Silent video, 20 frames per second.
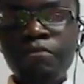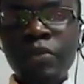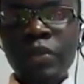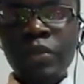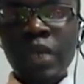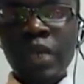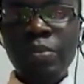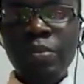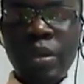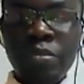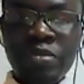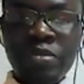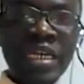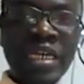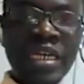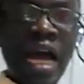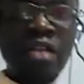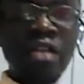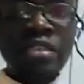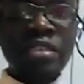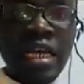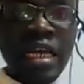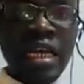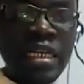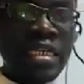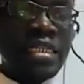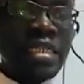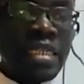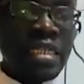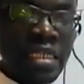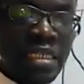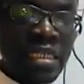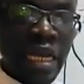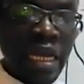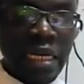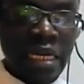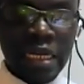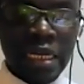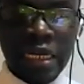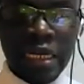peptic ulcer disease
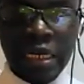and